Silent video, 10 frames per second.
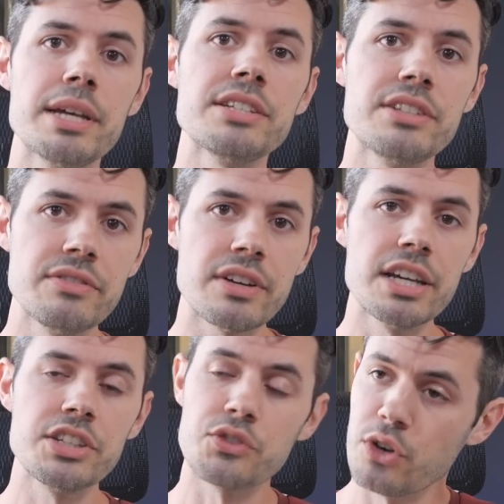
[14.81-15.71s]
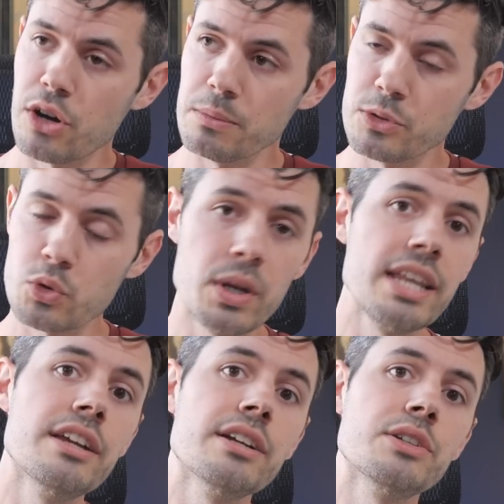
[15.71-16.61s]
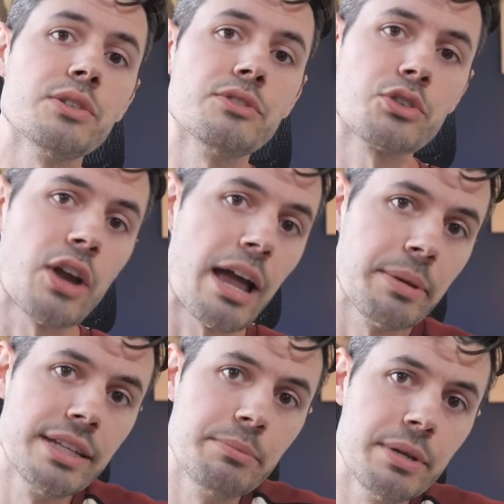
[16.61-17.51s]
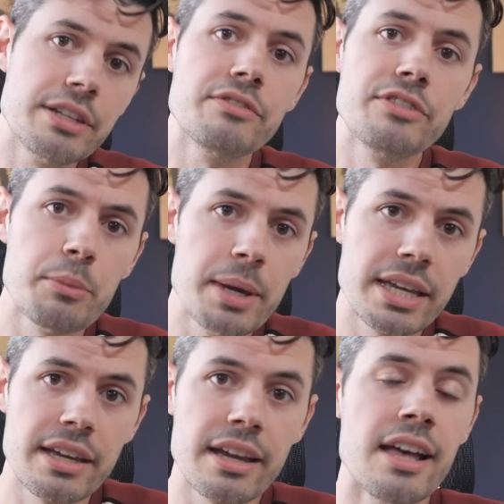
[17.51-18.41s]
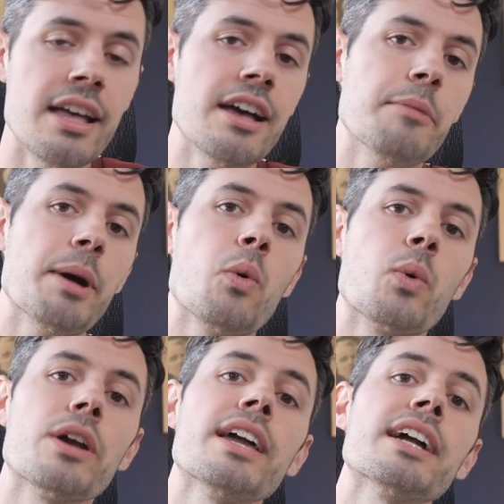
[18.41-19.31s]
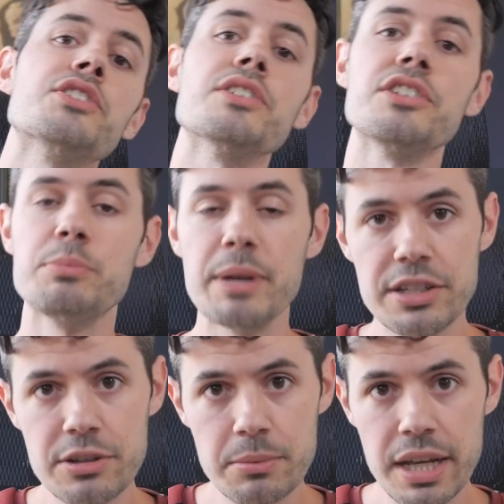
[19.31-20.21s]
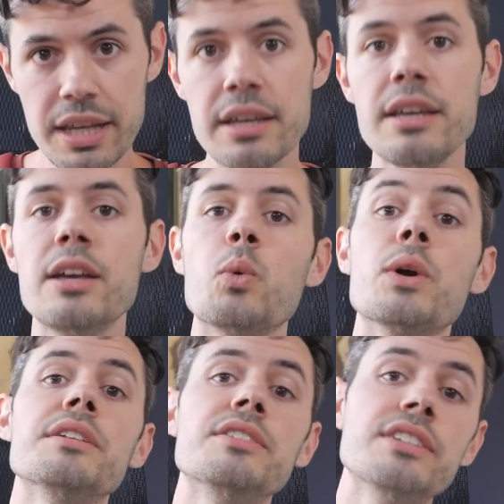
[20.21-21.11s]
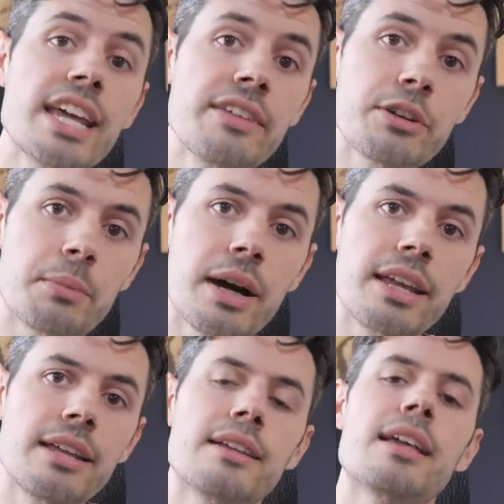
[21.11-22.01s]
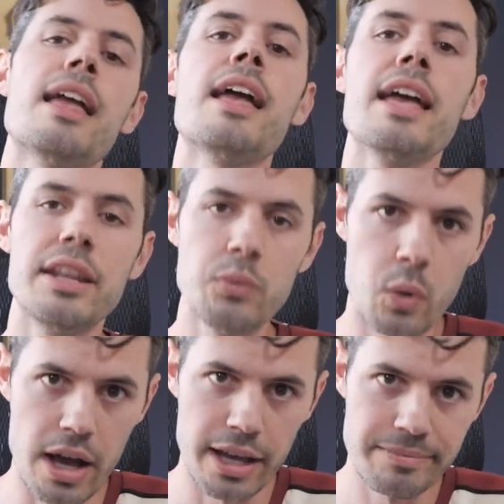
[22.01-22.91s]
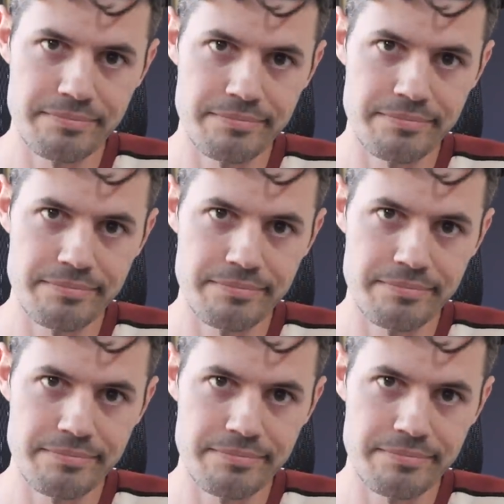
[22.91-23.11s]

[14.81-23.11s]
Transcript: best advice from 20 years of scrappy independent filmmaking about where to actually spend your money, where to save your money, and why